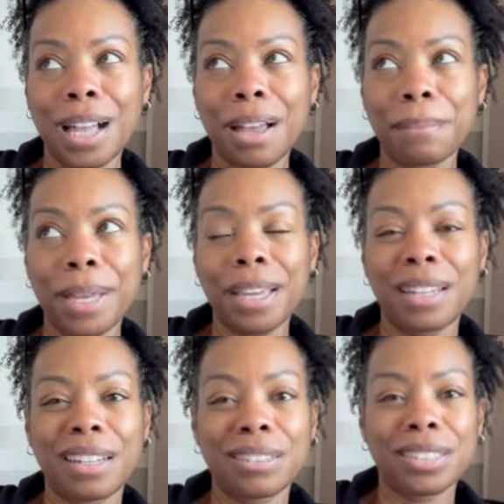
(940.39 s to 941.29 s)
I might head
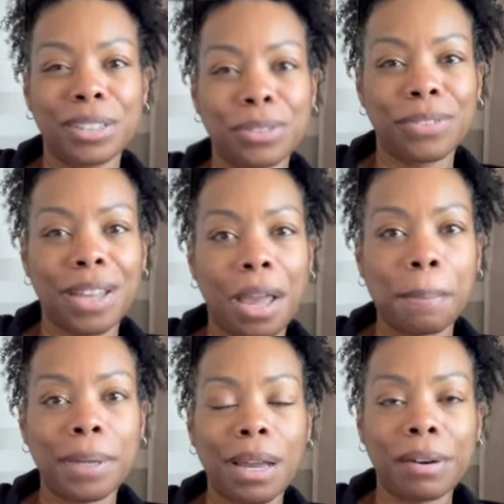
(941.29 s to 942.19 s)
downstairs for a
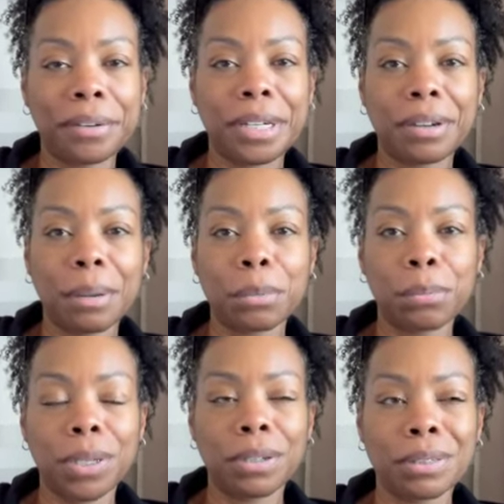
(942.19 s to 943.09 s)
happy hour and grab a
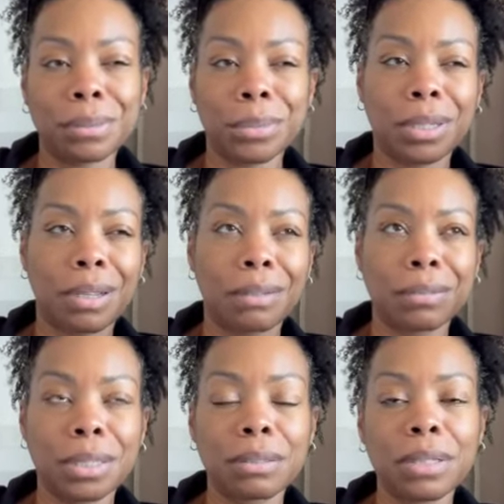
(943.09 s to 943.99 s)
beer or something, I don't
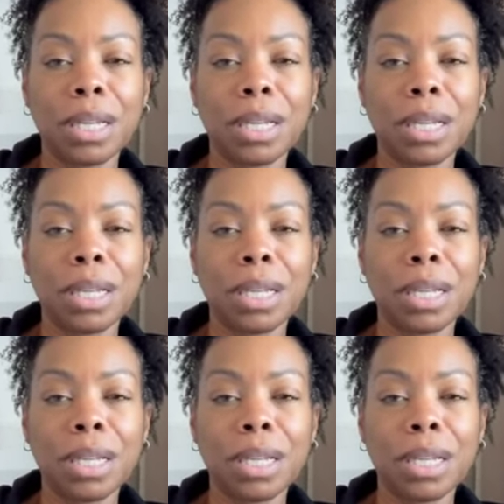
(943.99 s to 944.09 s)
know.